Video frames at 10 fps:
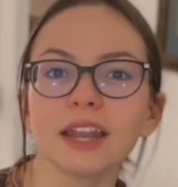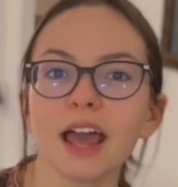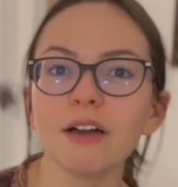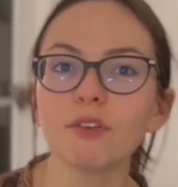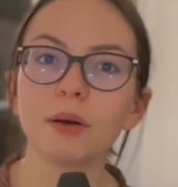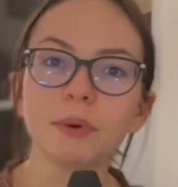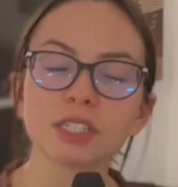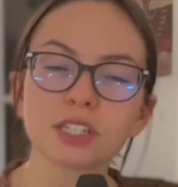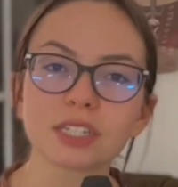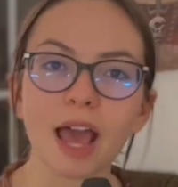have a
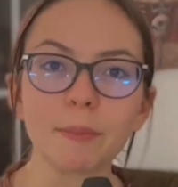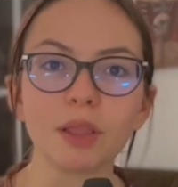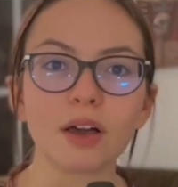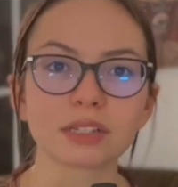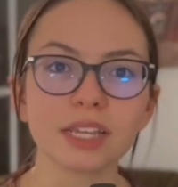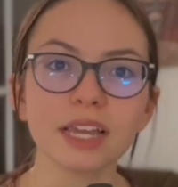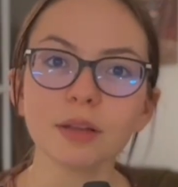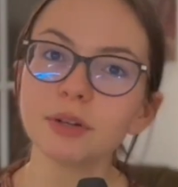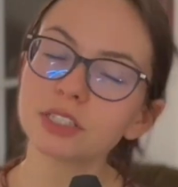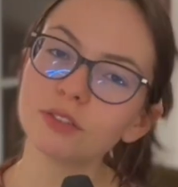bunch of stat blocks and
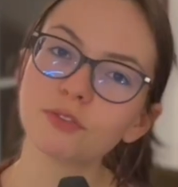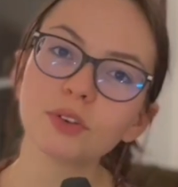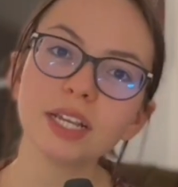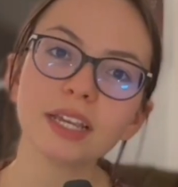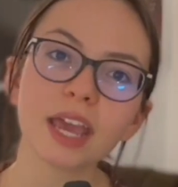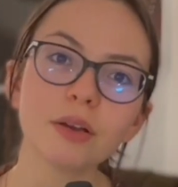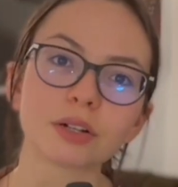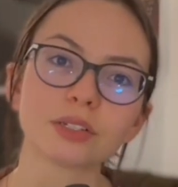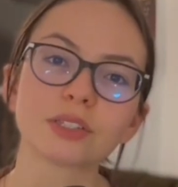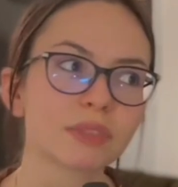a bunch of free
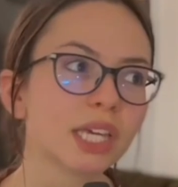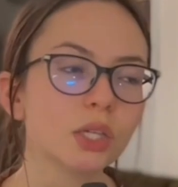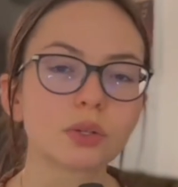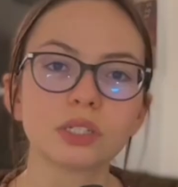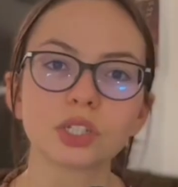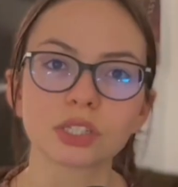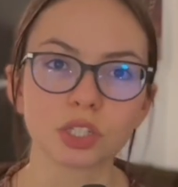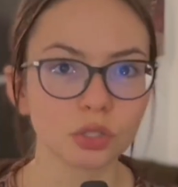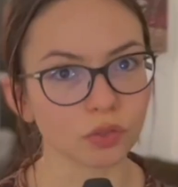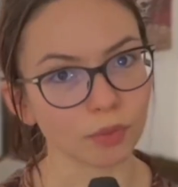encounters that you can just
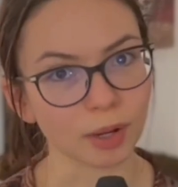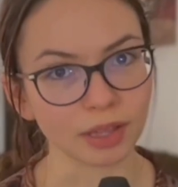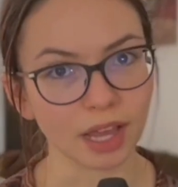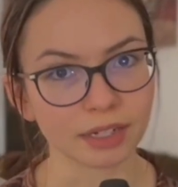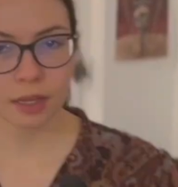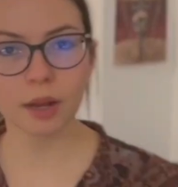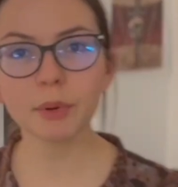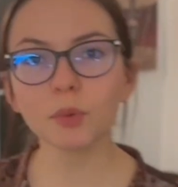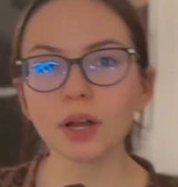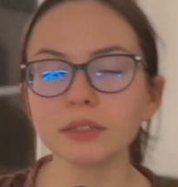choose from online.
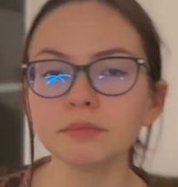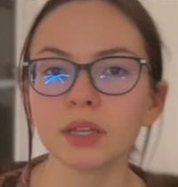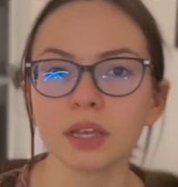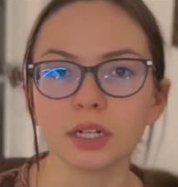Number 1,